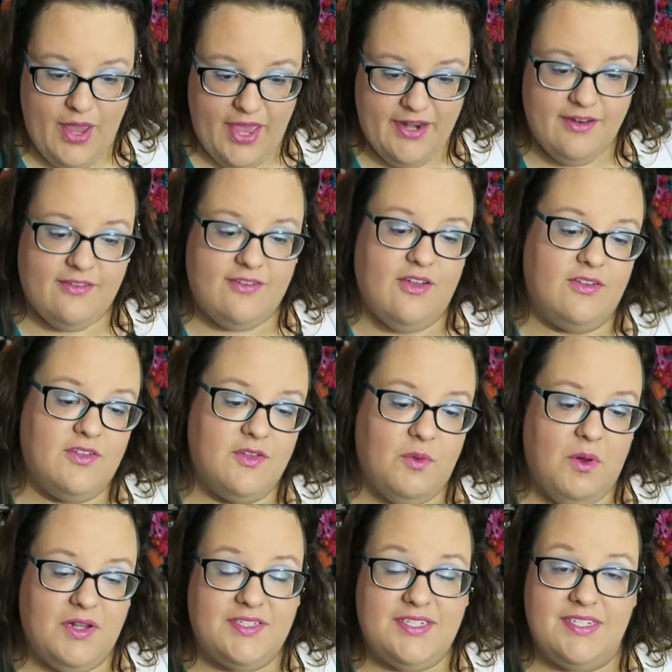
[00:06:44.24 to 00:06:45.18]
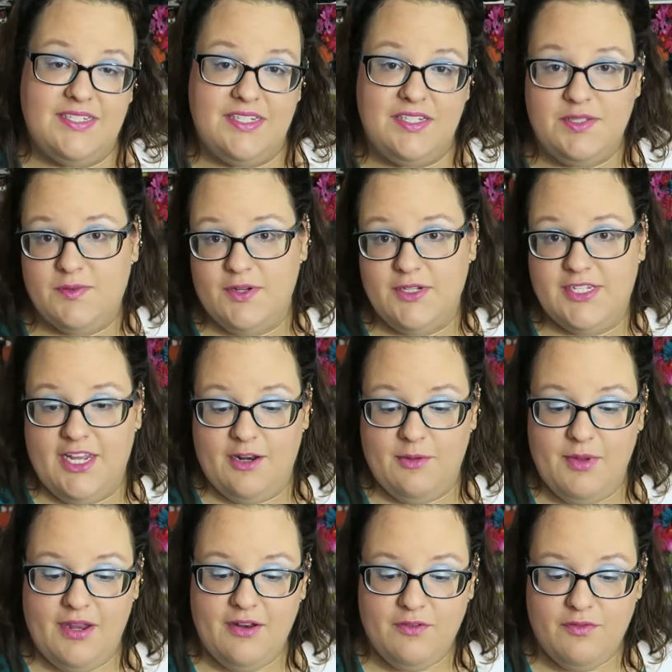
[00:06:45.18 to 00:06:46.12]
and it's also Walt Disney's first
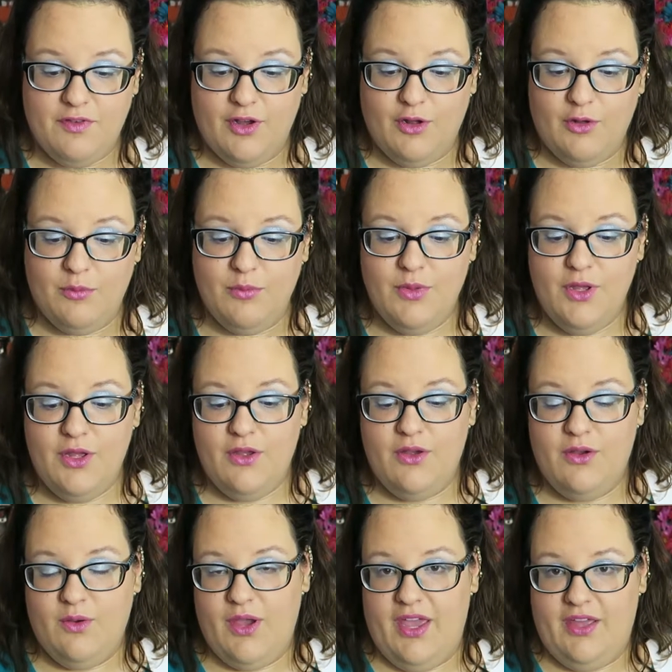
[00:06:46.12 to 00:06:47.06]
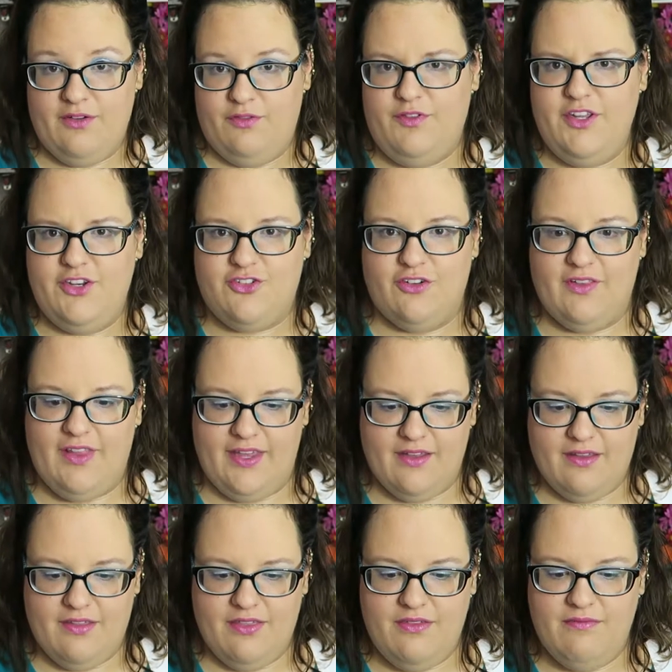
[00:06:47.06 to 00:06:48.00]
animated film and feature
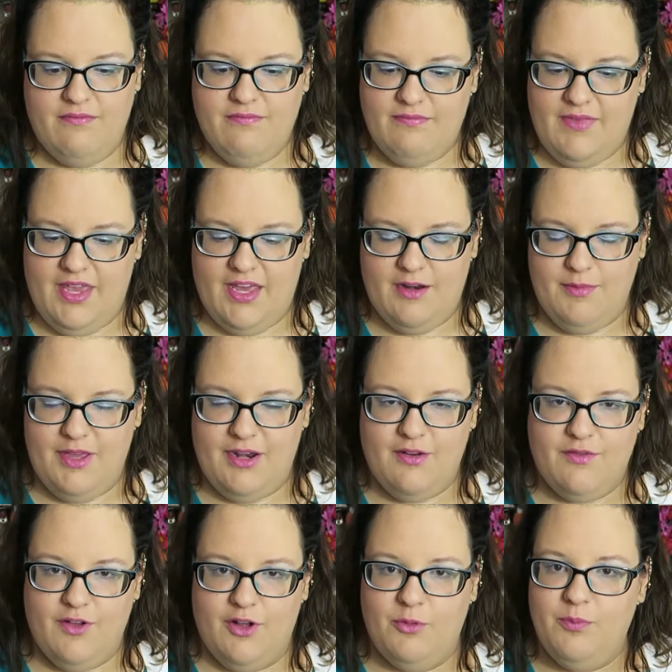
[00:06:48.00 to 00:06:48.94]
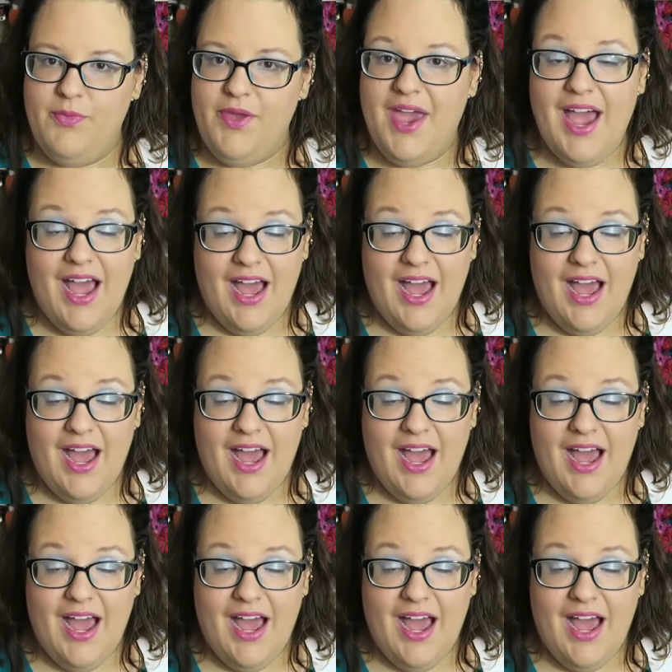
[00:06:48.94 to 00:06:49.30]
length animated film.